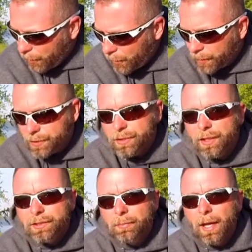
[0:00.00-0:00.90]
All I can
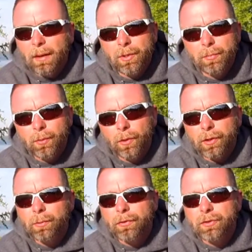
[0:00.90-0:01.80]
say is I'm happy to be
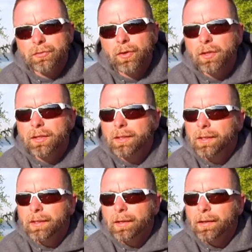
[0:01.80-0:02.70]
working with this fella.
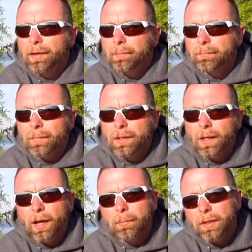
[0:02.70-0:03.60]

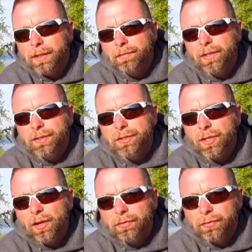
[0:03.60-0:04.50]
I believe in his
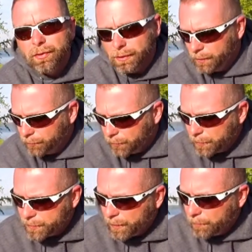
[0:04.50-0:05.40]
stuff from
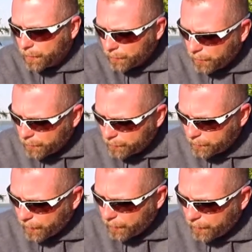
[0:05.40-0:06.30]
the time that I got it
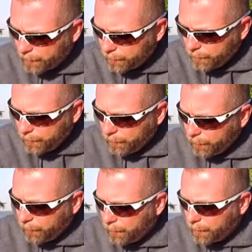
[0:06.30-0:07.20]
into my hand.
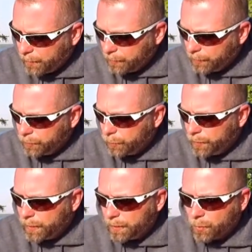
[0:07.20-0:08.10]
I knew
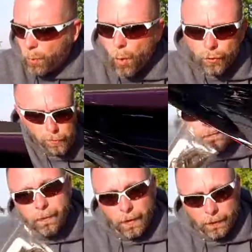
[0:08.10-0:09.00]
he had a quality
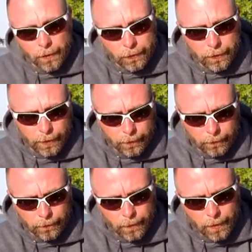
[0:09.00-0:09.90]
product. Another thing,
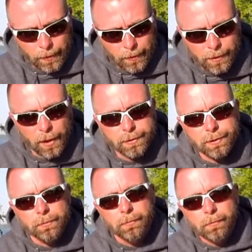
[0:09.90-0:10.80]

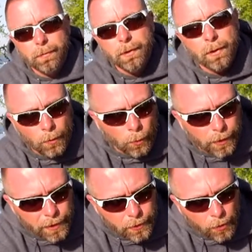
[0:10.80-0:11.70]
custom.
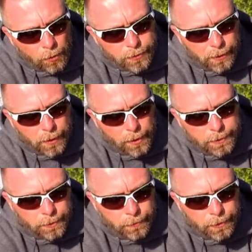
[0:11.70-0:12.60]
When he calls it
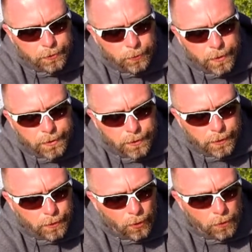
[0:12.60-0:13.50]
custom, there's a reason
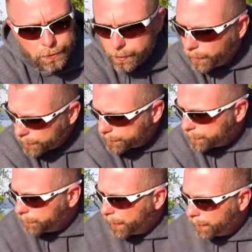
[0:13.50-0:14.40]
he calls it
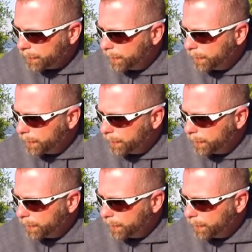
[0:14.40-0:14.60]
custom, man.